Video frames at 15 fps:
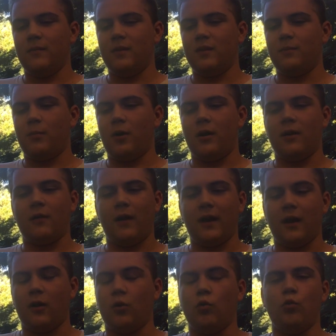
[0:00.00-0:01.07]
spark
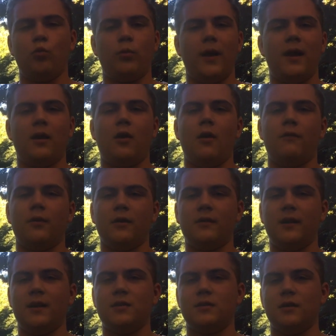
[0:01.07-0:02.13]
like a great
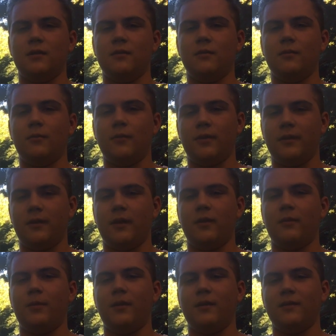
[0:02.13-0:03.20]
conversation with another
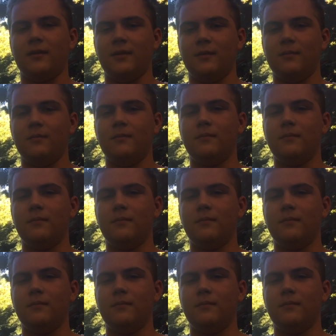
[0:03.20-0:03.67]
person.